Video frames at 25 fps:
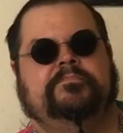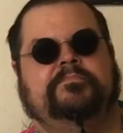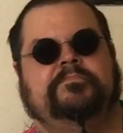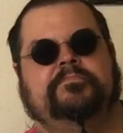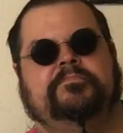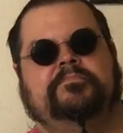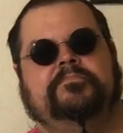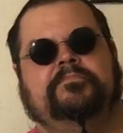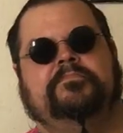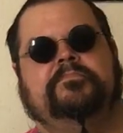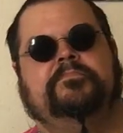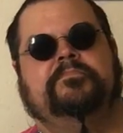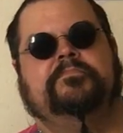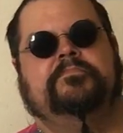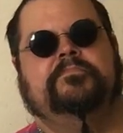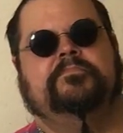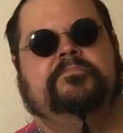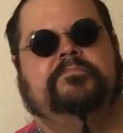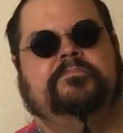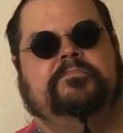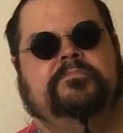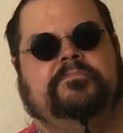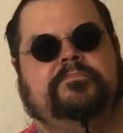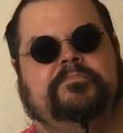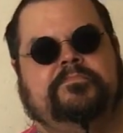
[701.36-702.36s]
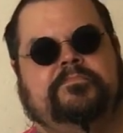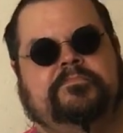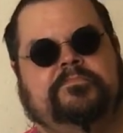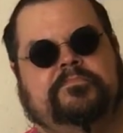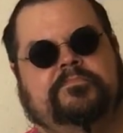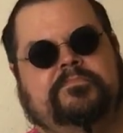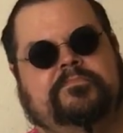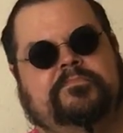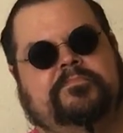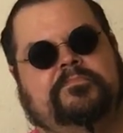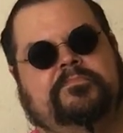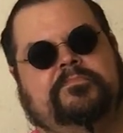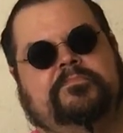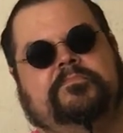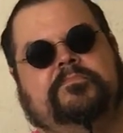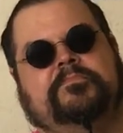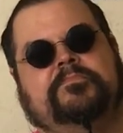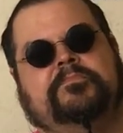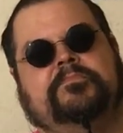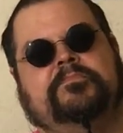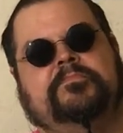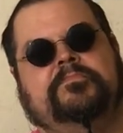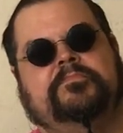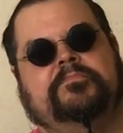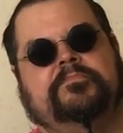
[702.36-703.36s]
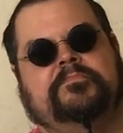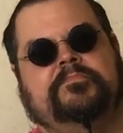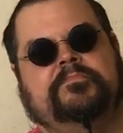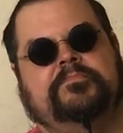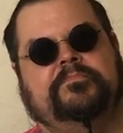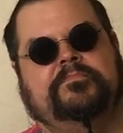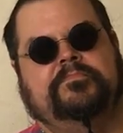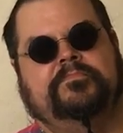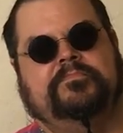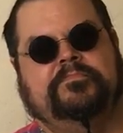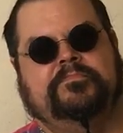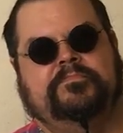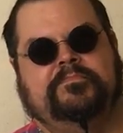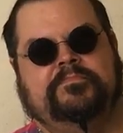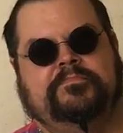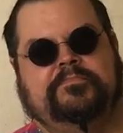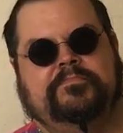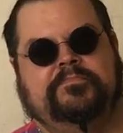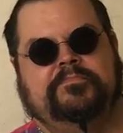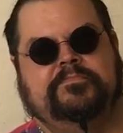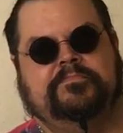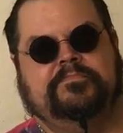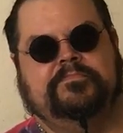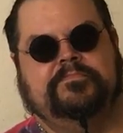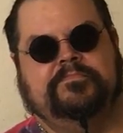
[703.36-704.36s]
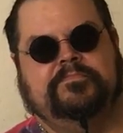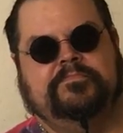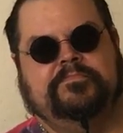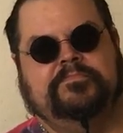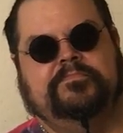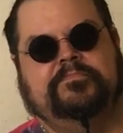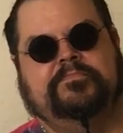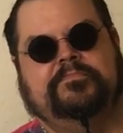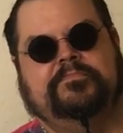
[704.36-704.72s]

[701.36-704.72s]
This person isn't speaking.